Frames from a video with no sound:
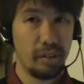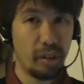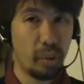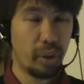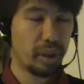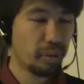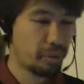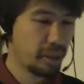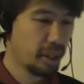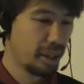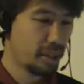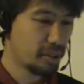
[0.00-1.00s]
So one of
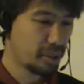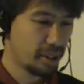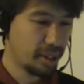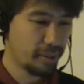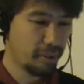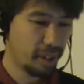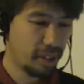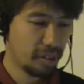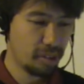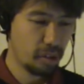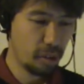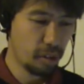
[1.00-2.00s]
the interesting
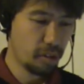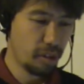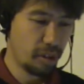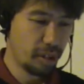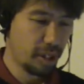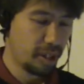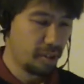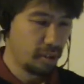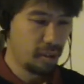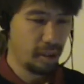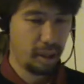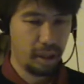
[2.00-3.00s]
things is also that
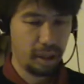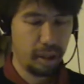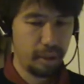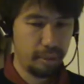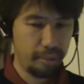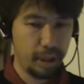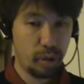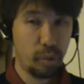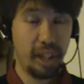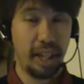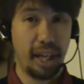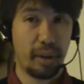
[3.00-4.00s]
uh,
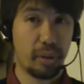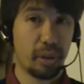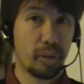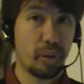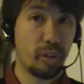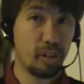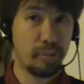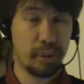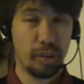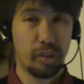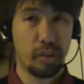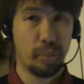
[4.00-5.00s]
between egregores,
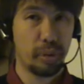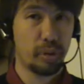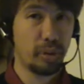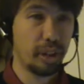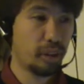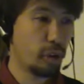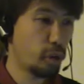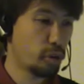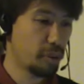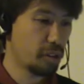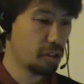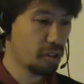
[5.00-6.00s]
but also between
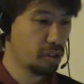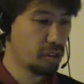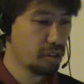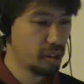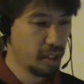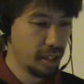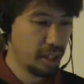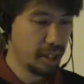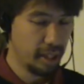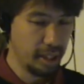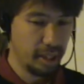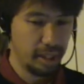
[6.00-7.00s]
cosmoses,
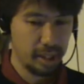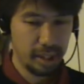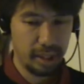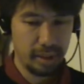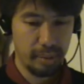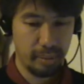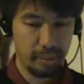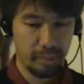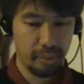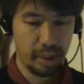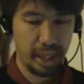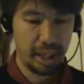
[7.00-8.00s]

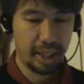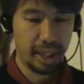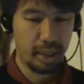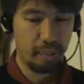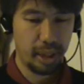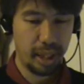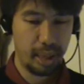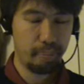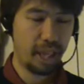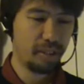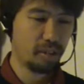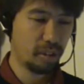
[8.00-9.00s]
um, there can be
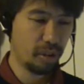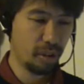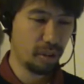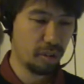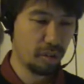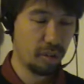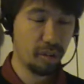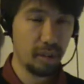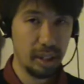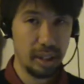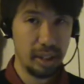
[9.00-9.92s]
ambassadors.